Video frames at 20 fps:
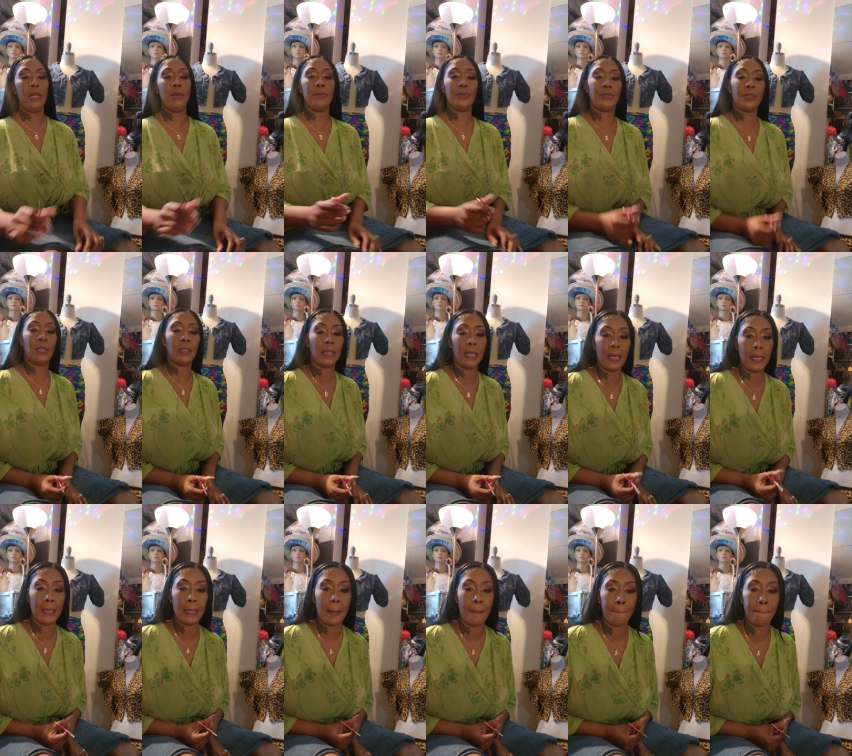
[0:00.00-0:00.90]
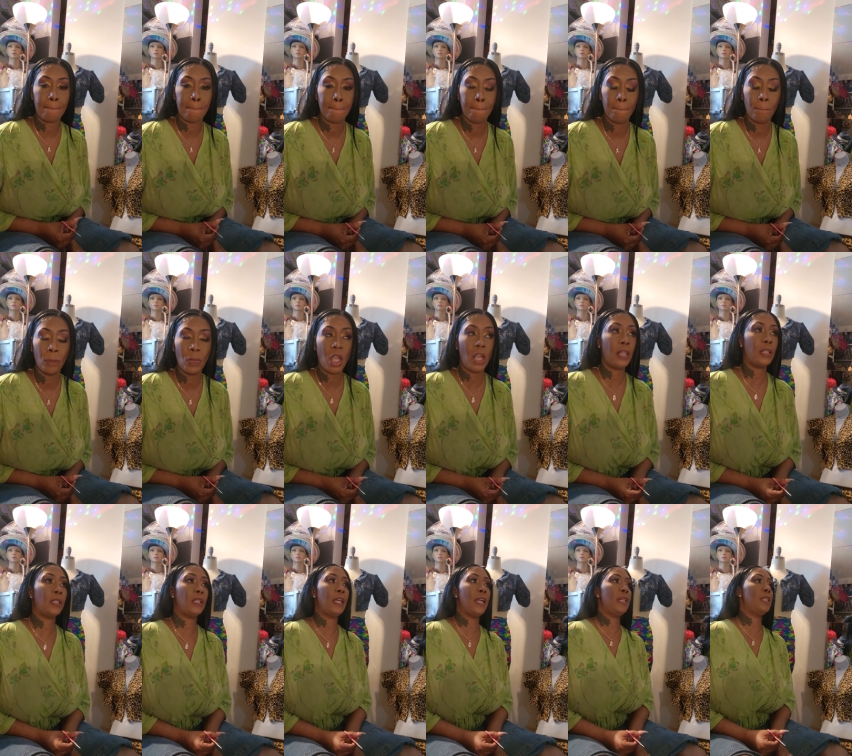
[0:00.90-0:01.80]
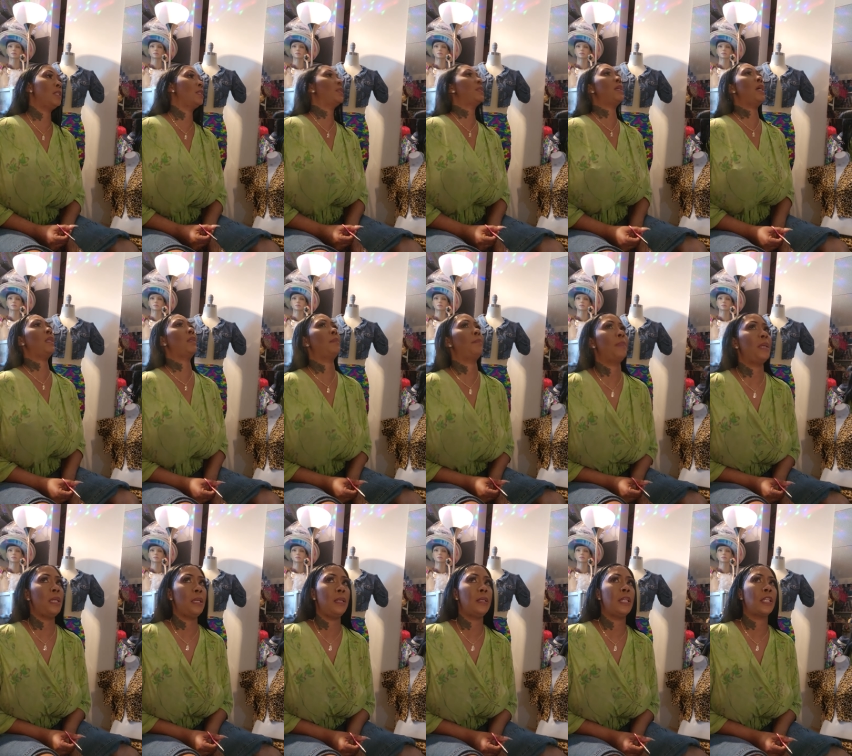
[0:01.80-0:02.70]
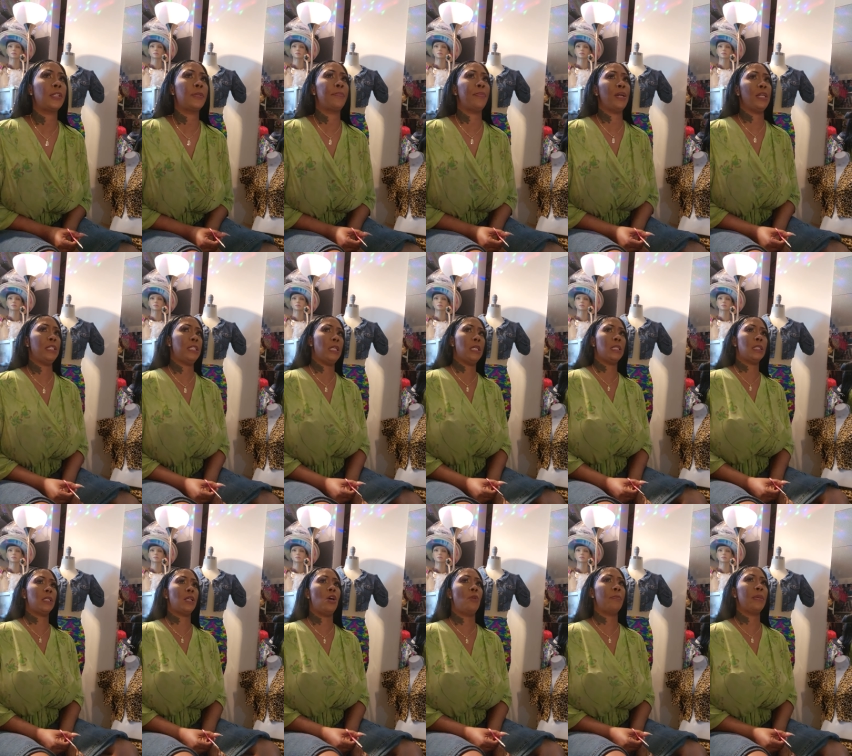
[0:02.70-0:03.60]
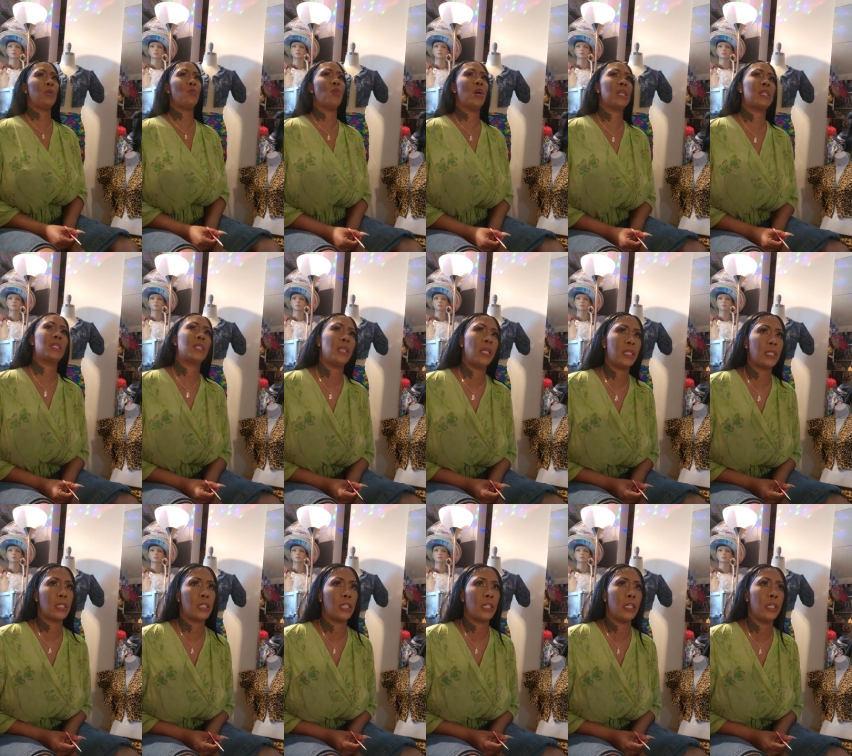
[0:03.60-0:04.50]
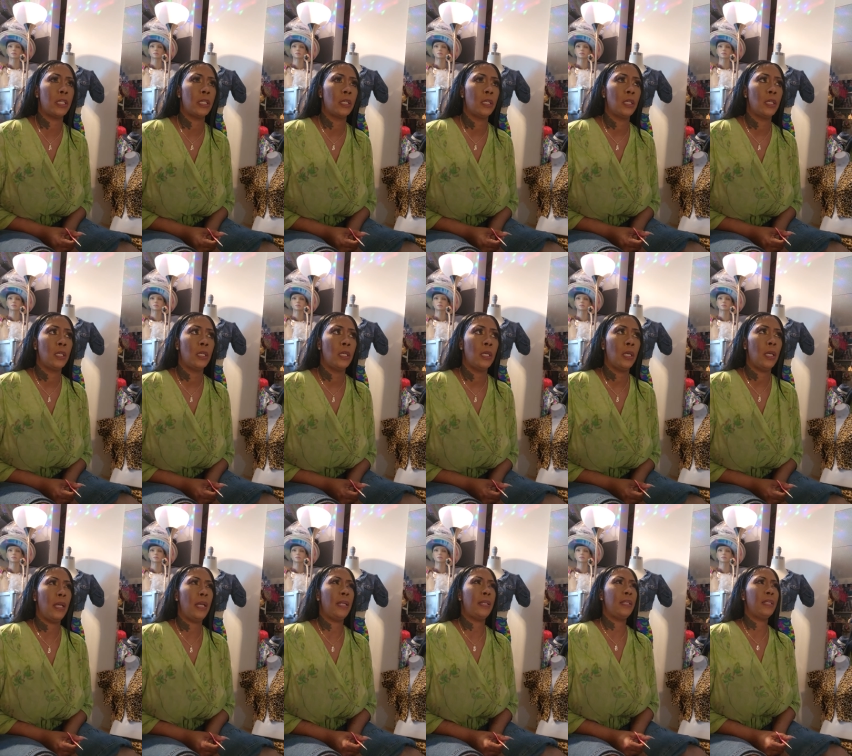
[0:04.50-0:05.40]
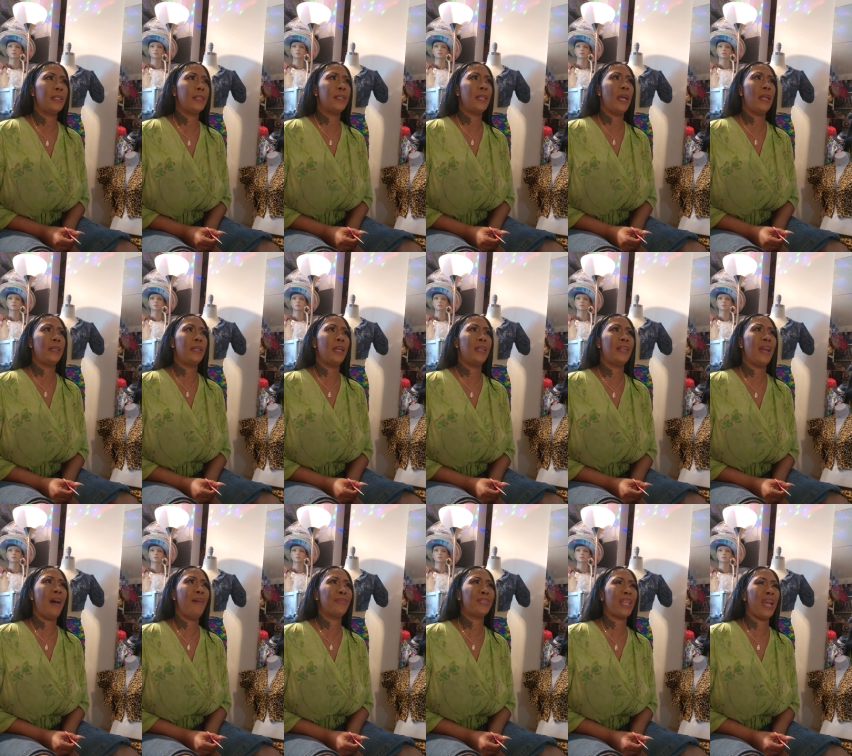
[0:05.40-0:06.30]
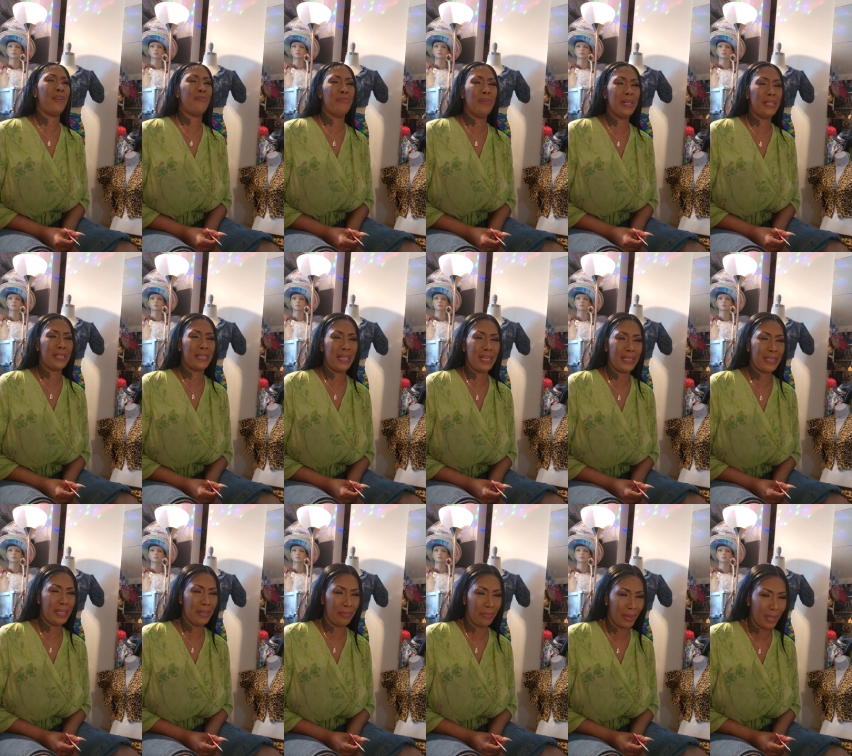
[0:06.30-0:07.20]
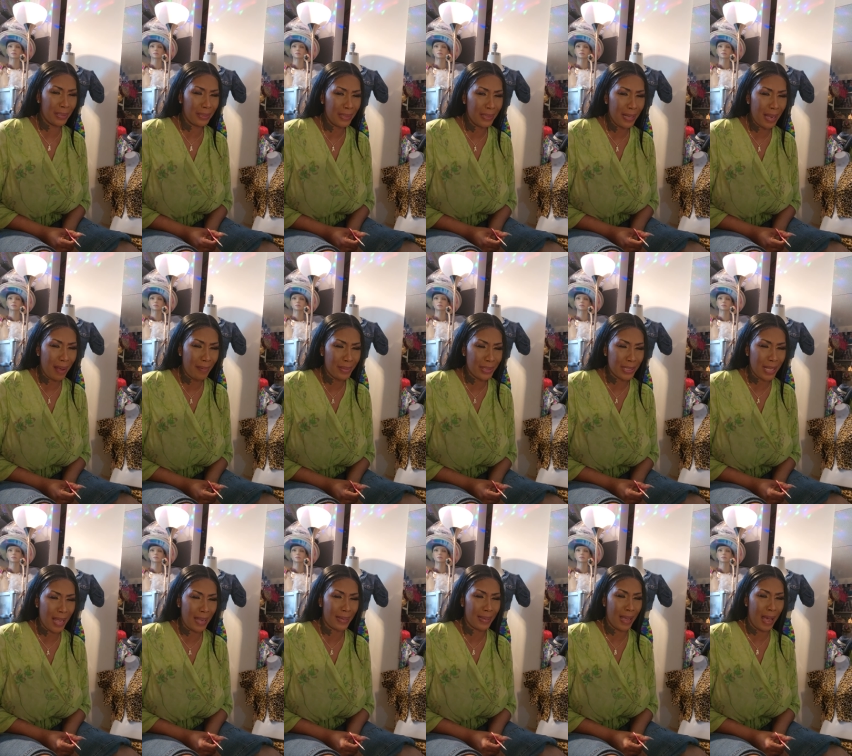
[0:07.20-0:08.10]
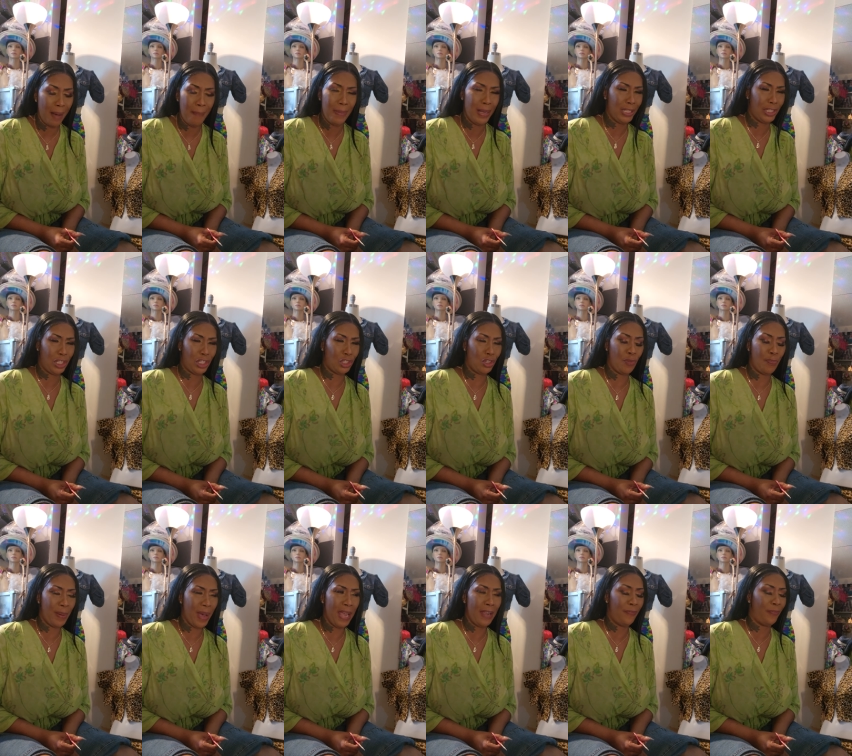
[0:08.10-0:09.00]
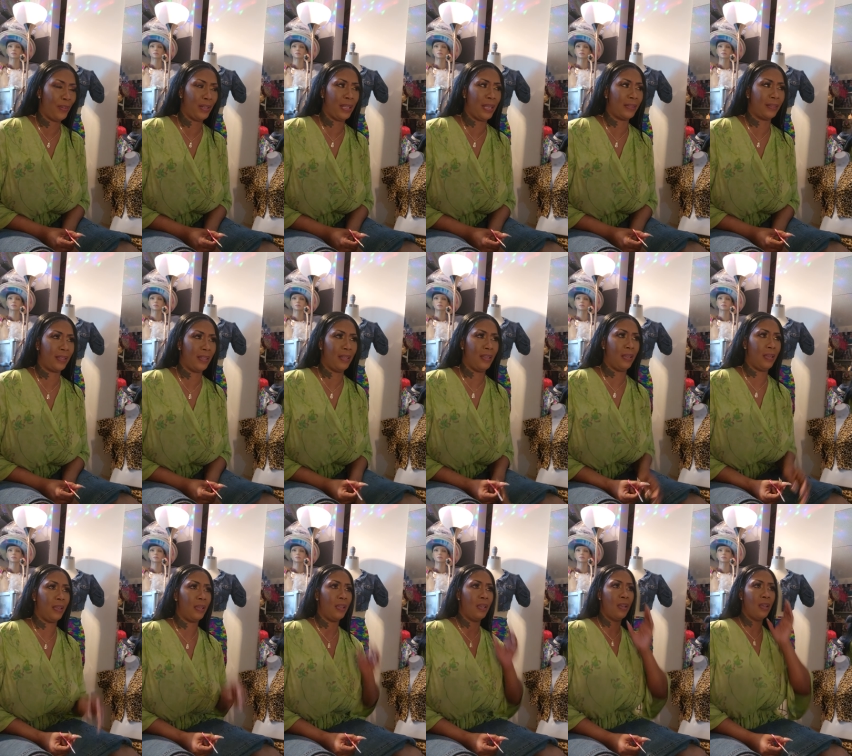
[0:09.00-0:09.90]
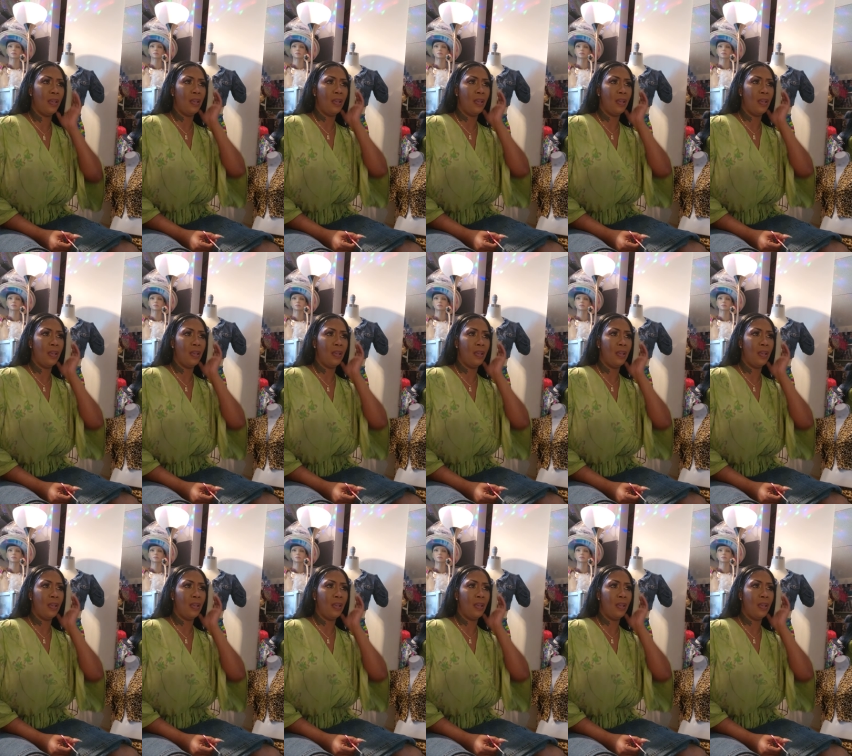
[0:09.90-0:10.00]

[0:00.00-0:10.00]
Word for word: here with the lady. And the lady is telling me that the bracelet is going to be 160 and this, that, and that. And I was like, 160 really? I was like, how much did you pay for that thing?